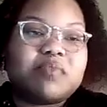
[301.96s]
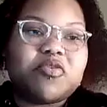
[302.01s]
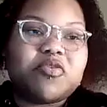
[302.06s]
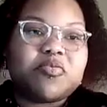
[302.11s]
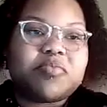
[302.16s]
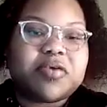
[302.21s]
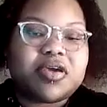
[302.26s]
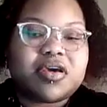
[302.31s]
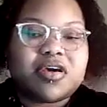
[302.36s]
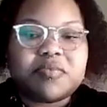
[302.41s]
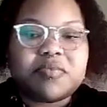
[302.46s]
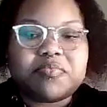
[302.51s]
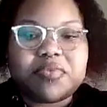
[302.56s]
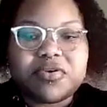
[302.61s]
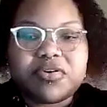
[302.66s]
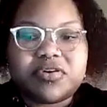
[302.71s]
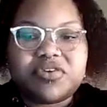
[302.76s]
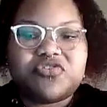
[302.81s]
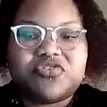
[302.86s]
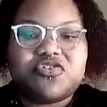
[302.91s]
you pick up your
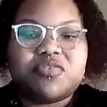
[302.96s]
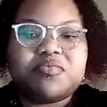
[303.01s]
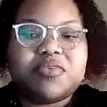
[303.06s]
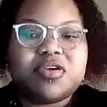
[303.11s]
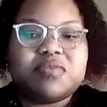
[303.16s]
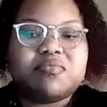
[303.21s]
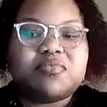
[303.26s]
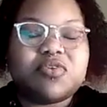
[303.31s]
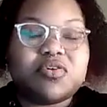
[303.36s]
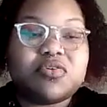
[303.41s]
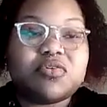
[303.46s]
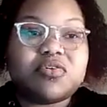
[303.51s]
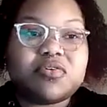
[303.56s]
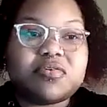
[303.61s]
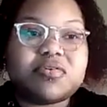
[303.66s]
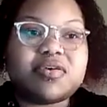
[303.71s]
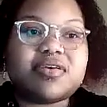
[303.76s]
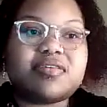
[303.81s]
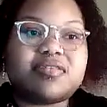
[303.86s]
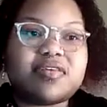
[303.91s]
instrument, you'll know
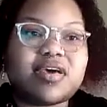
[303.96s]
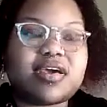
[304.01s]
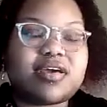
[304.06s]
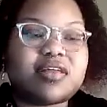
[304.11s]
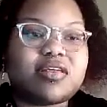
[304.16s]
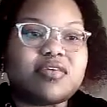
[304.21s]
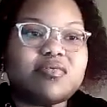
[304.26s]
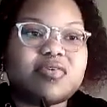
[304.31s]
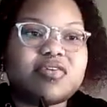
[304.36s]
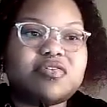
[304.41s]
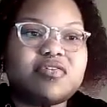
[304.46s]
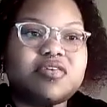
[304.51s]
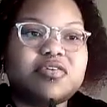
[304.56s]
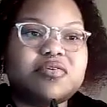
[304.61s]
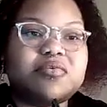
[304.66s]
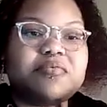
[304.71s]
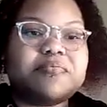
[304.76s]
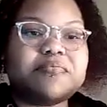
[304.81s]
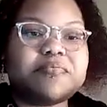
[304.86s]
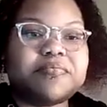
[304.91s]
exactly what to do.